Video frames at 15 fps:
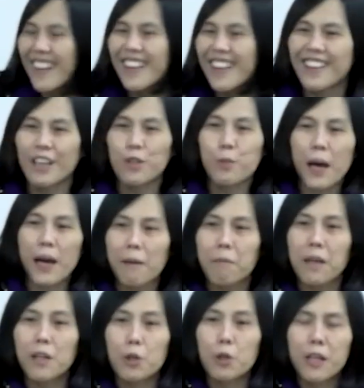That's why I'm
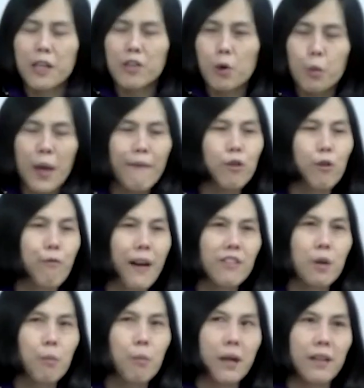kind of unique. So we have to find
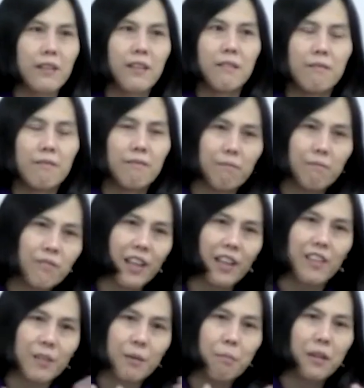someone that in
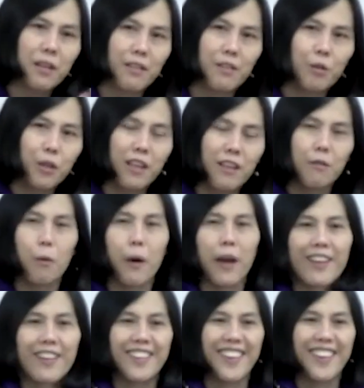like similar unique
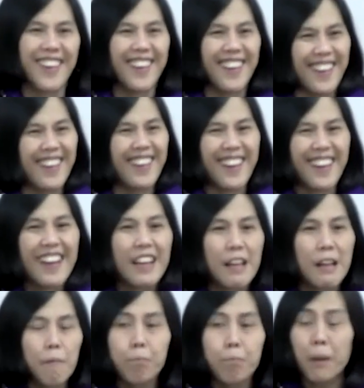way.
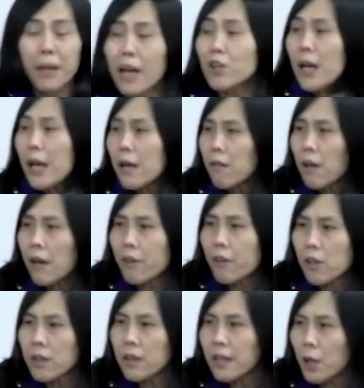But actually, I, have
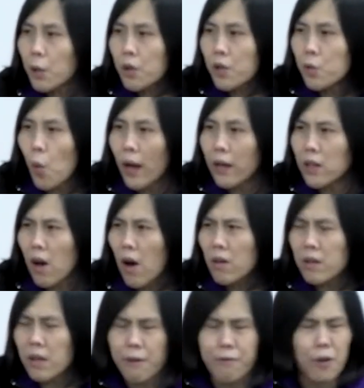heard that there was one
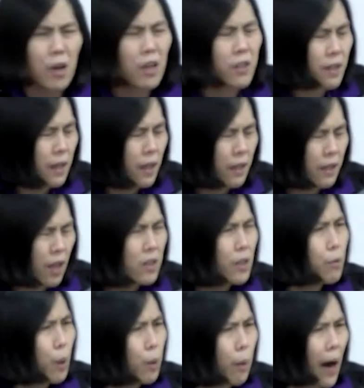doctor, I forgot, uh, Dr.
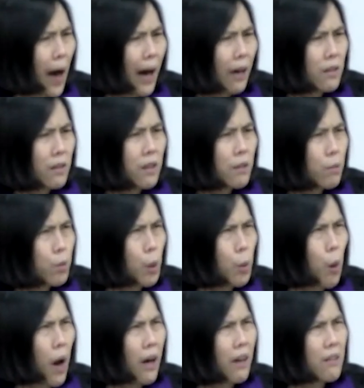Rawal,
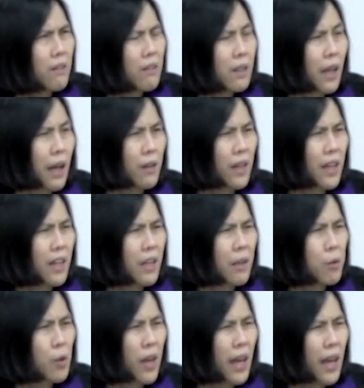Rawal,
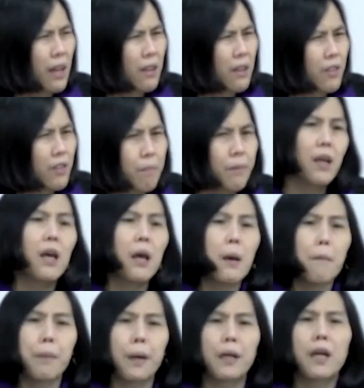L-A-W-A-L, something,
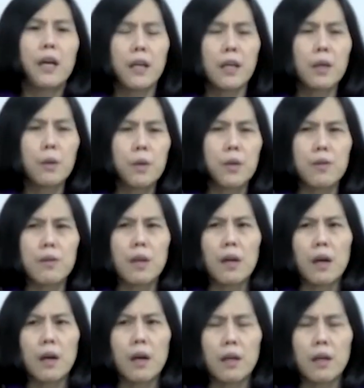but he was,
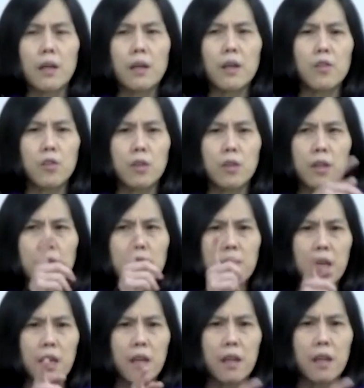uh, he, he's, he's
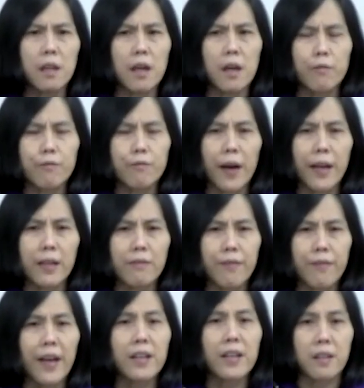in uh,
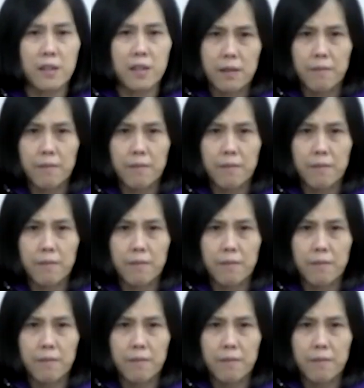Vidant